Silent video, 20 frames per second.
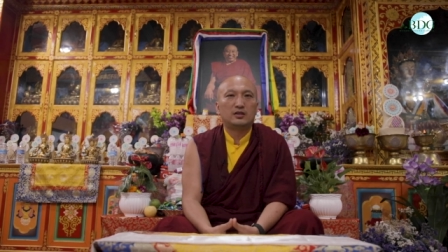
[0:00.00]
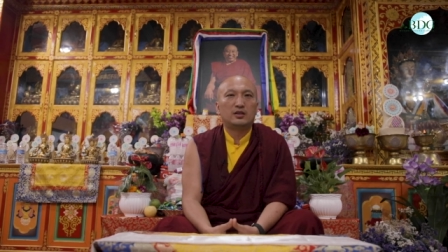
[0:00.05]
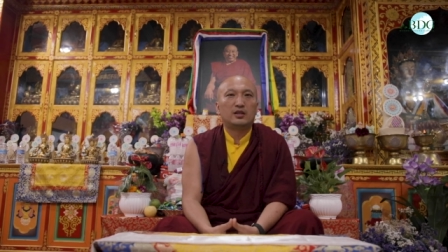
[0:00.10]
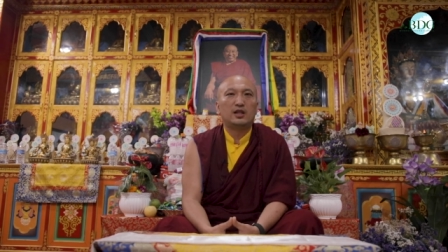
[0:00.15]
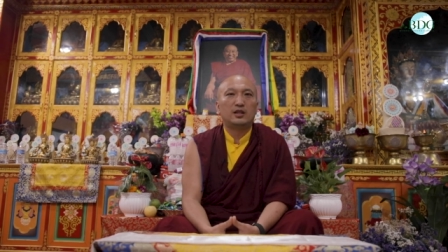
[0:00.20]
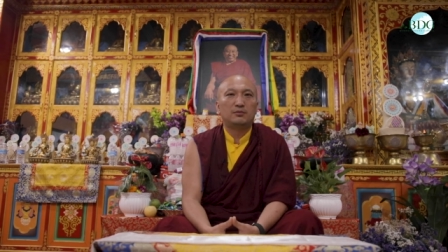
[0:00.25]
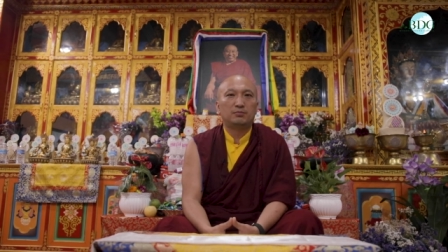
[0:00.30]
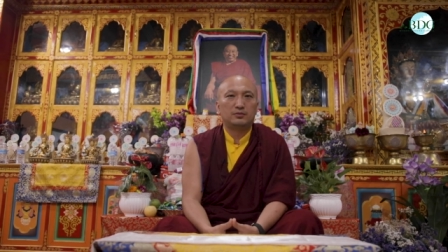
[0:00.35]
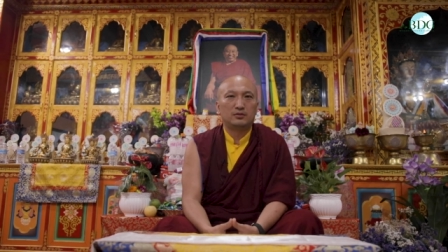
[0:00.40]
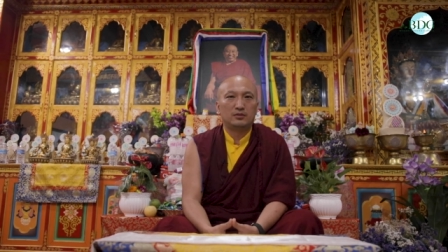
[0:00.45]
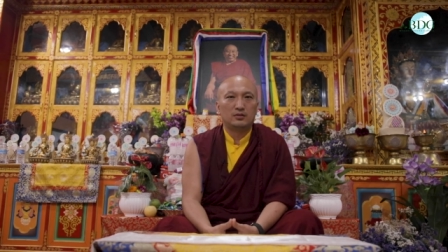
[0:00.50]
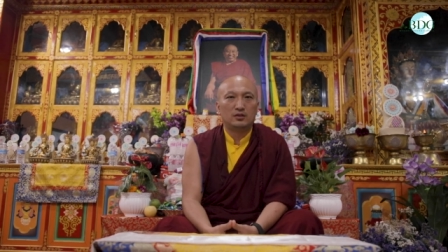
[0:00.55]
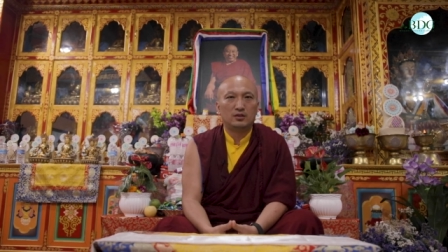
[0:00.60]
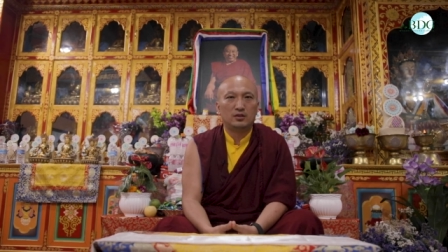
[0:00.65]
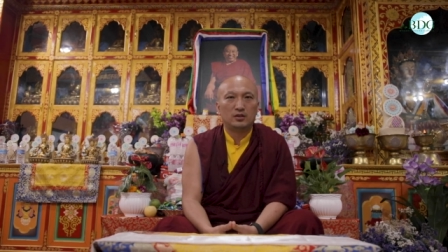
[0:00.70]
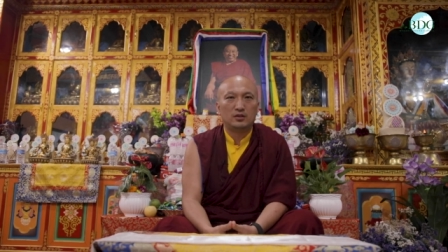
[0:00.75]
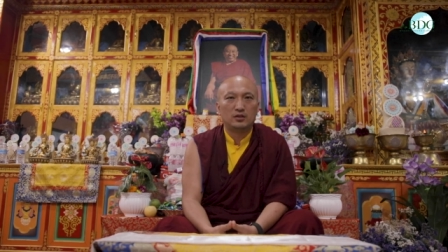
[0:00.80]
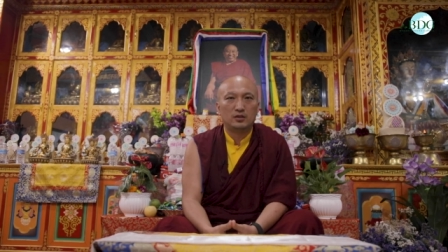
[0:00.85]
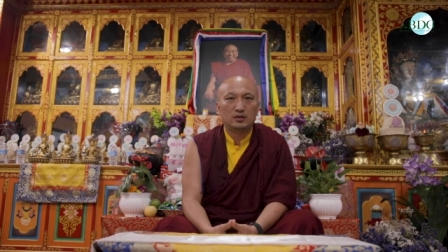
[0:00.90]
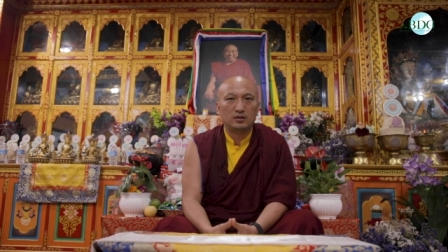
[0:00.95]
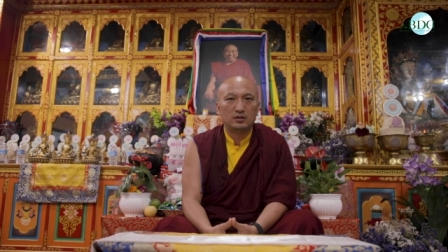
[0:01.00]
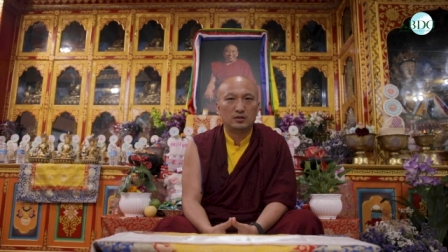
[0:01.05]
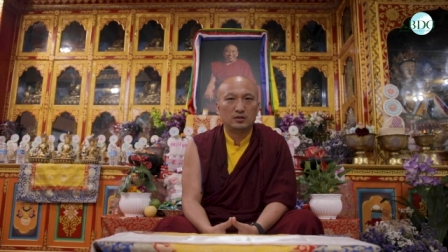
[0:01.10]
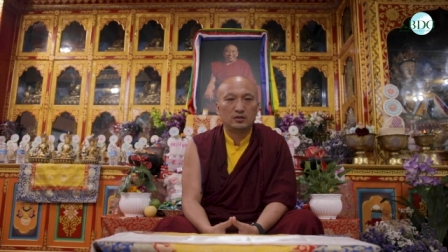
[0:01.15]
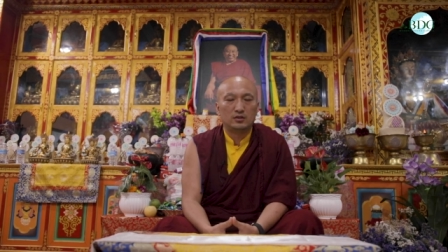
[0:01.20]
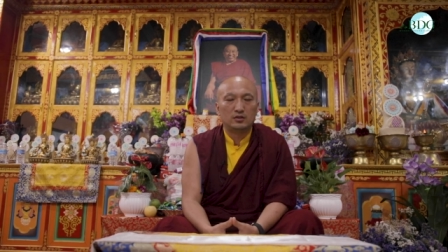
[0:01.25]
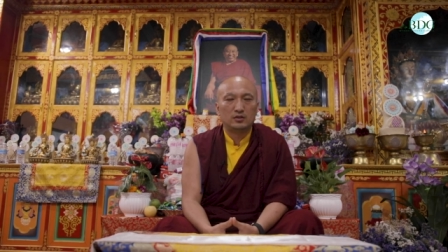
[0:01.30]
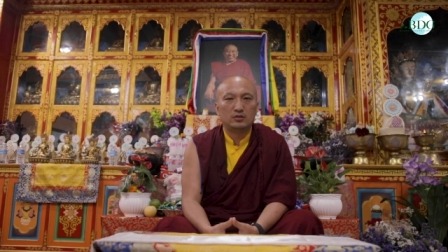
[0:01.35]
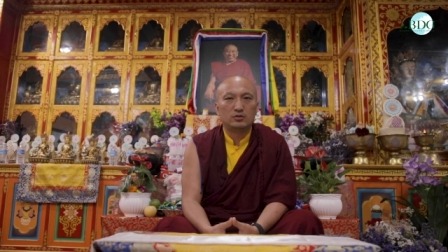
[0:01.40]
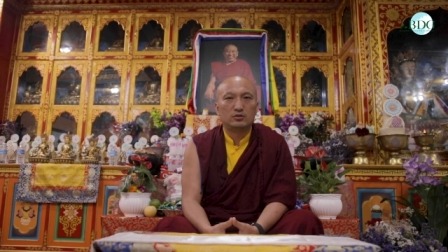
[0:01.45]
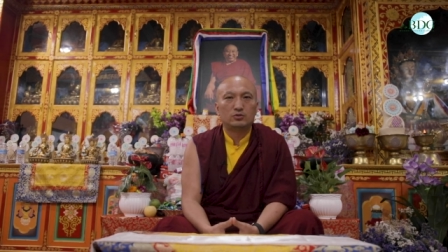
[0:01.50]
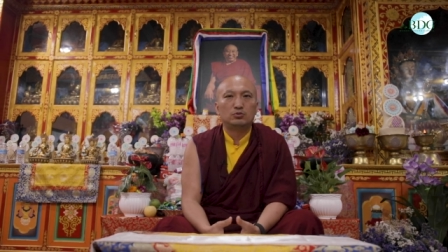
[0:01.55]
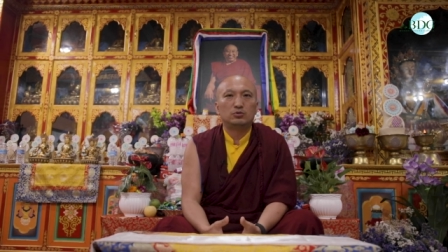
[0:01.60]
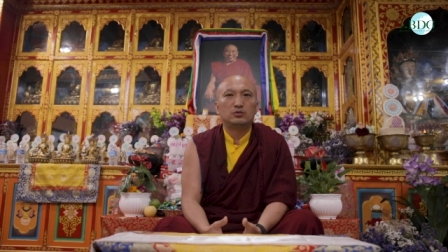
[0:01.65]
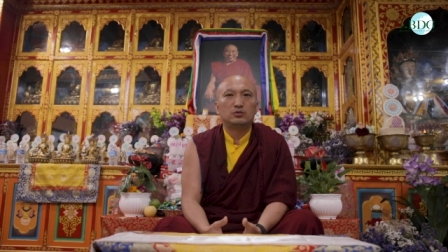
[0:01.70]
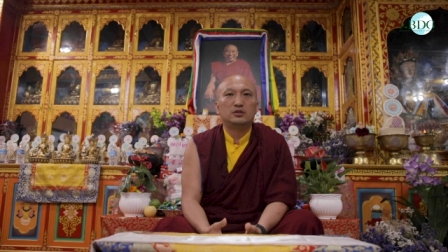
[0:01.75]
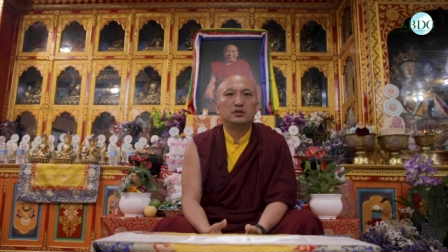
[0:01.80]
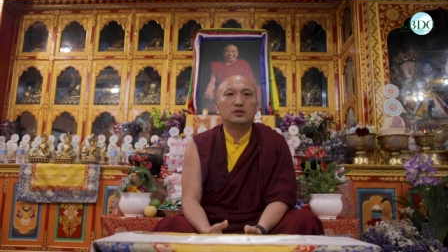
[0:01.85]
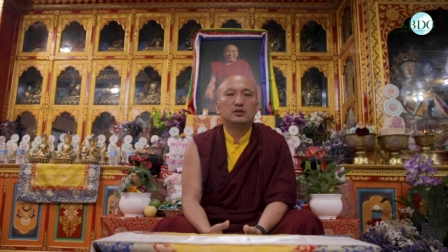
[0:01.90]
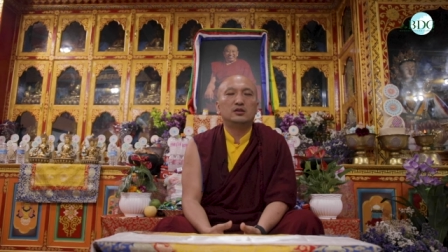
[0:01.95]
help to
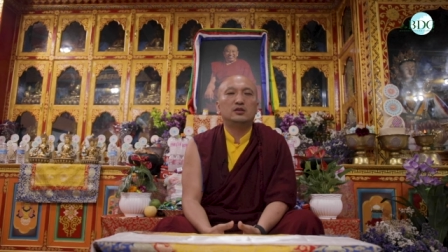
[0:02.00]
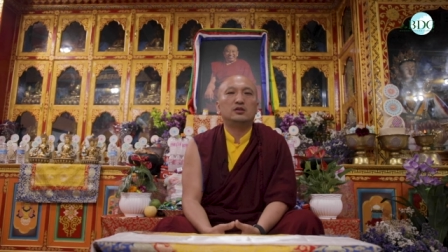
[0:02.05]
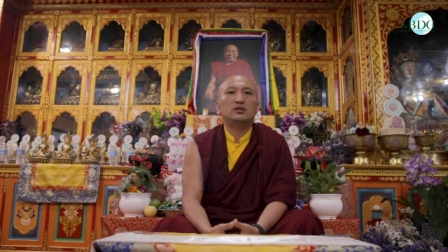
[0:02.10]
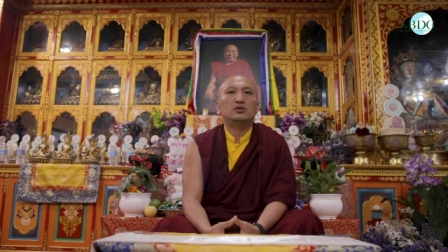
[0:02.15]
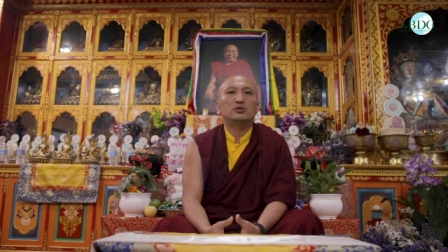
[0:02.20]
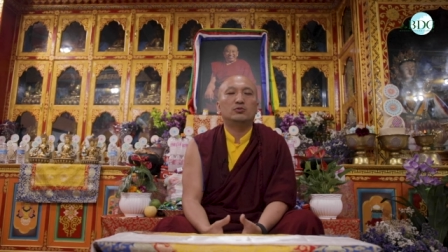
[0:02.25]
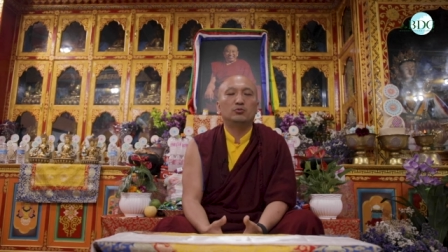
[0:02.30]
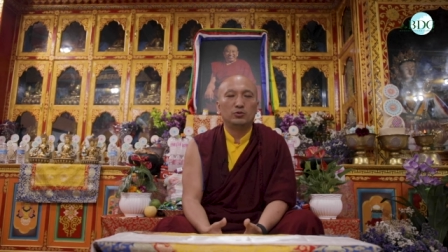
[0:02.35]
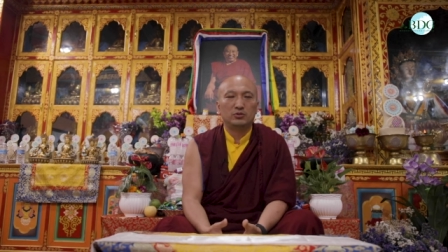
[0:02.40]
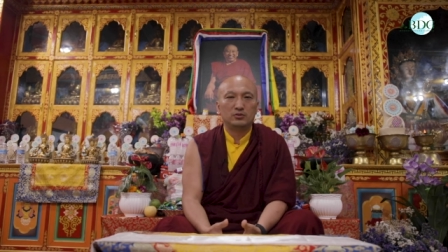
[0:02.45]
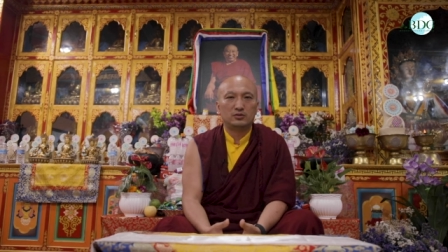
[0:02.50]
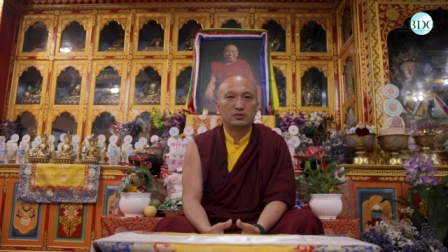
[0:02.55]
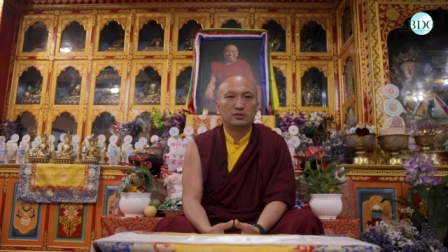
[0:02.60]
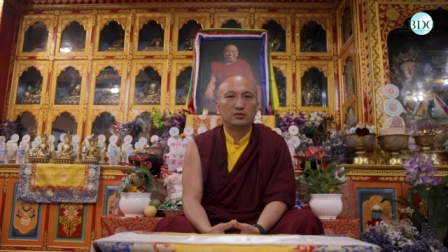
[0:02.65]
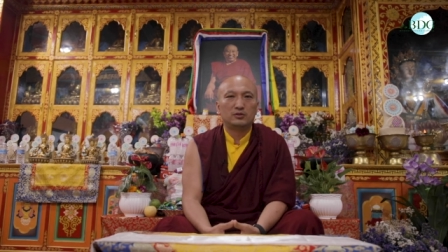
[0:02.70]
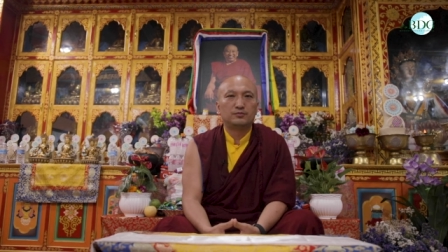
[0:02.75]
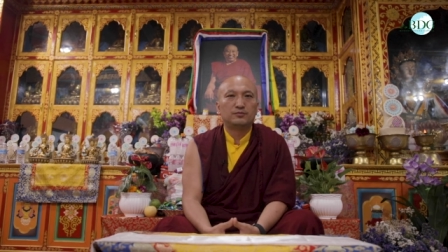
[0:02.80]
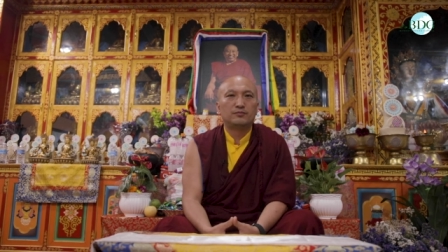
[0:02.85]
the world.